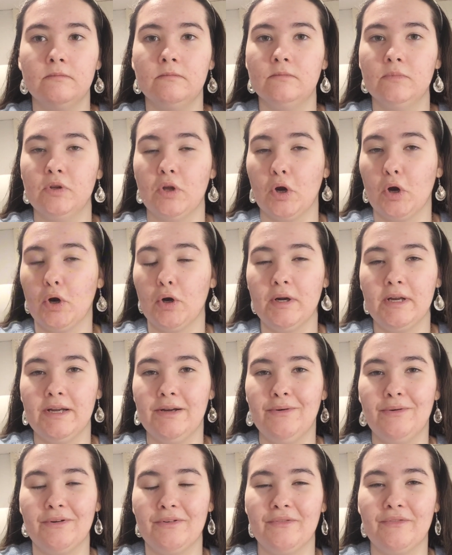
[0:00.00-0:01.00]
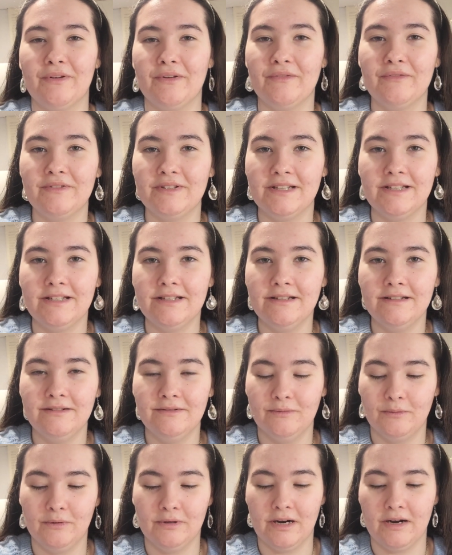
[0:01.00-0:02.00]
30 or 50,
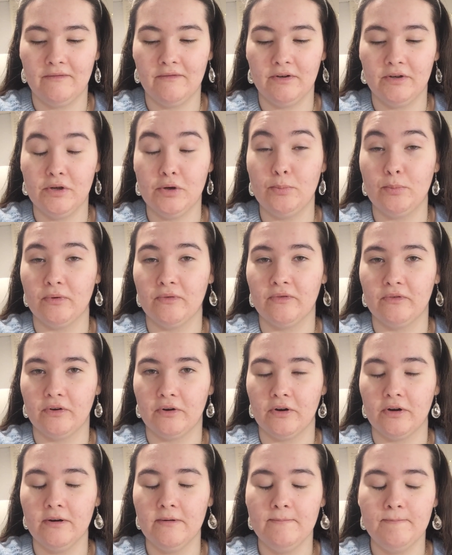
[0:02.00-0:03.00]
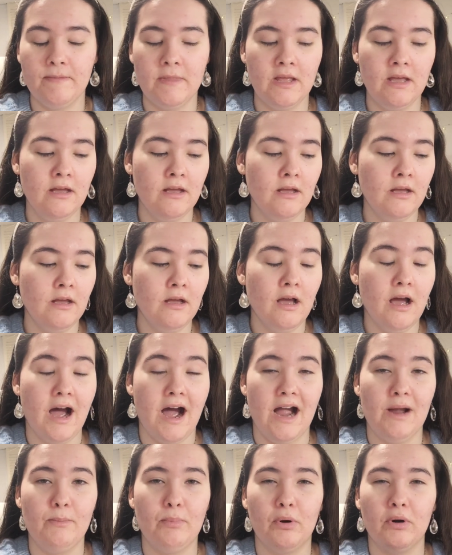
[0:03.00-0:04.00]
whatever you prefer.
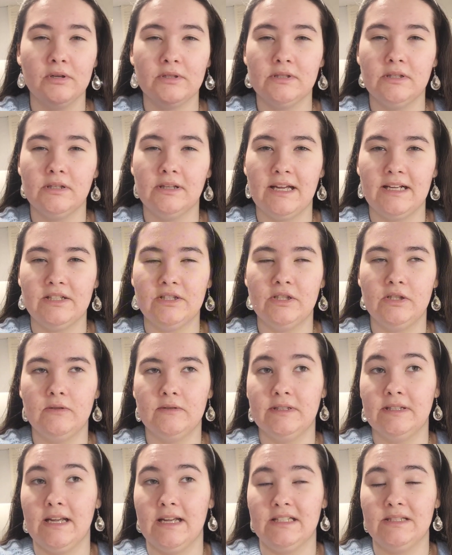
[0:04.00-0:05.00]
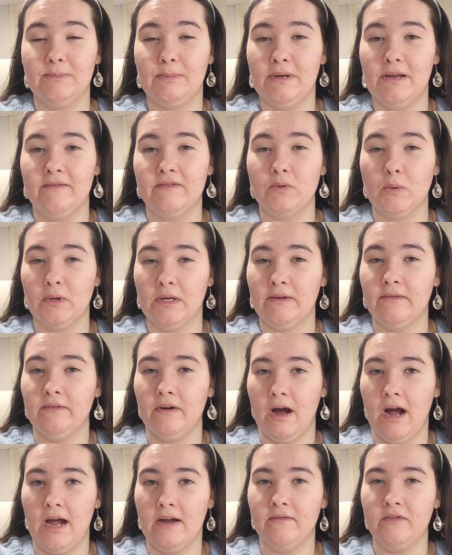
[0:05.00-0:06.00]
I personally like to use an SPF
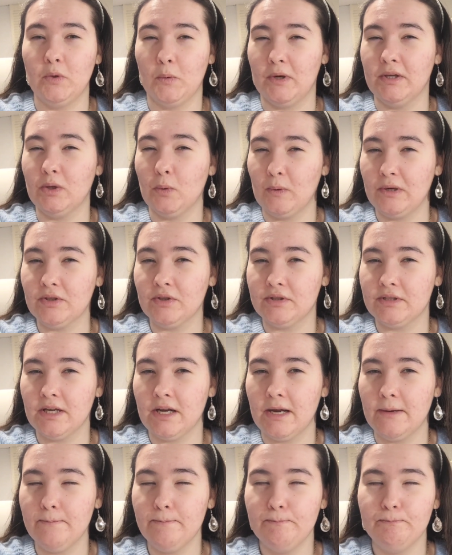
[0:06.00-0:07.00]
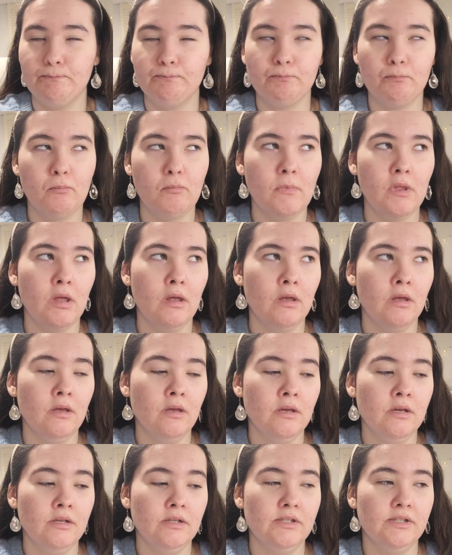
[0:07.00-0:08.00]
25 during the winter time.
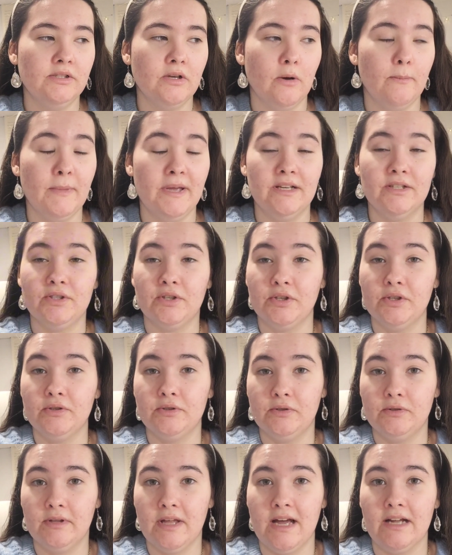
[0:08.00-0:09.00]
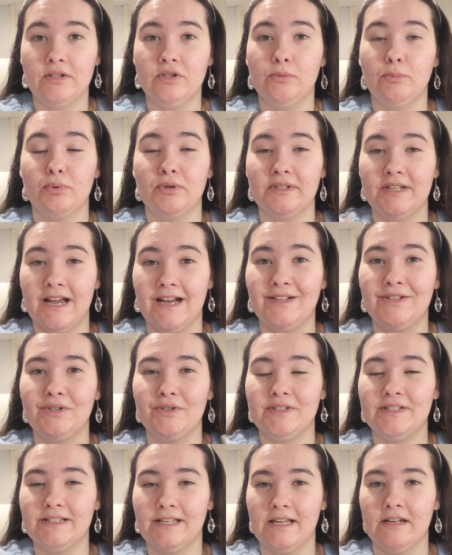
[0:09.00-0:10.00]
So make sure you do that to protect
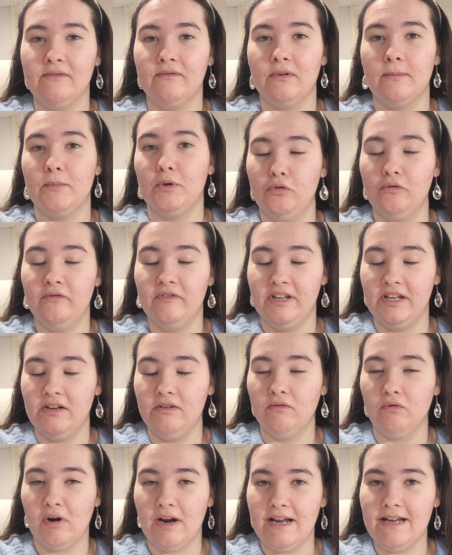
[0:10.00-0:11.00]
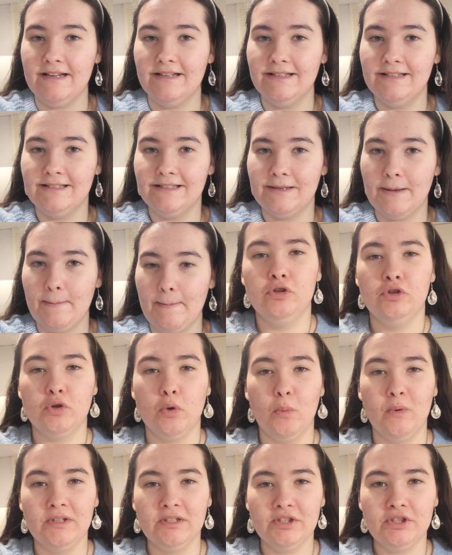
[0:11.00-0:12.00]
your skin from UV rays. So
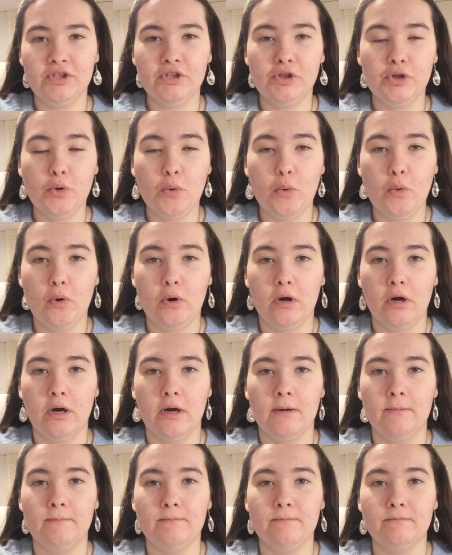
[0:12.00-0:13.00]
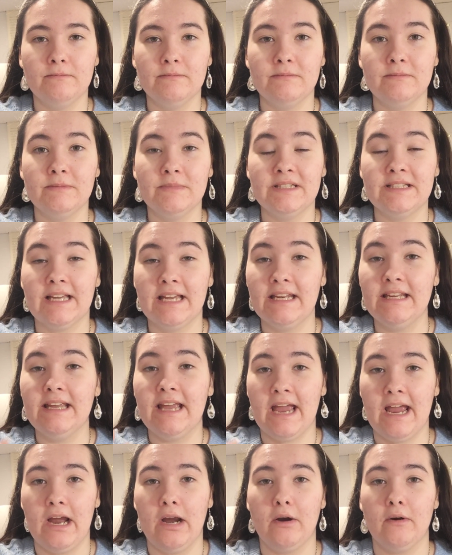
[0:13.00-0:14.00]
once your
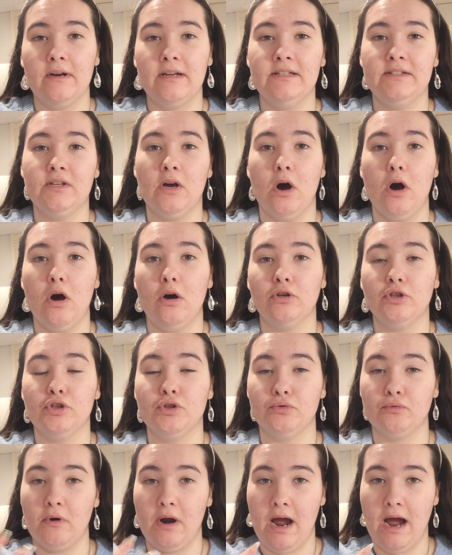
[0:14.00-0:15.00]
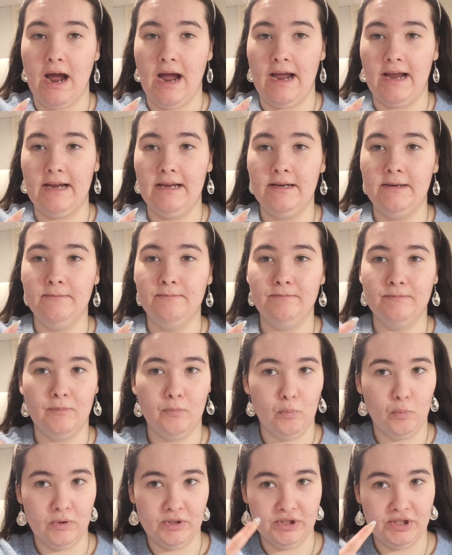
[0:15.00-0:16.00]
skincare is all dried,
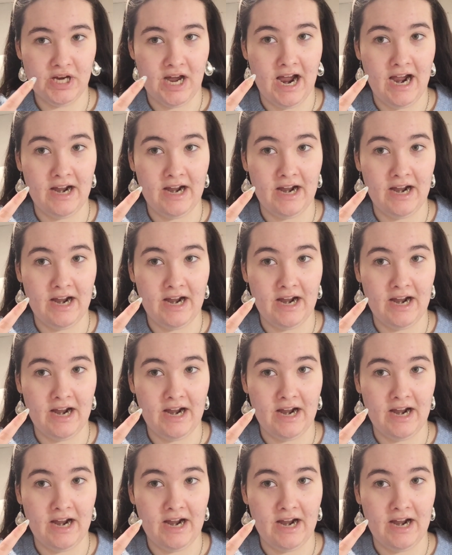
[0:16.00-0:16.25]
which I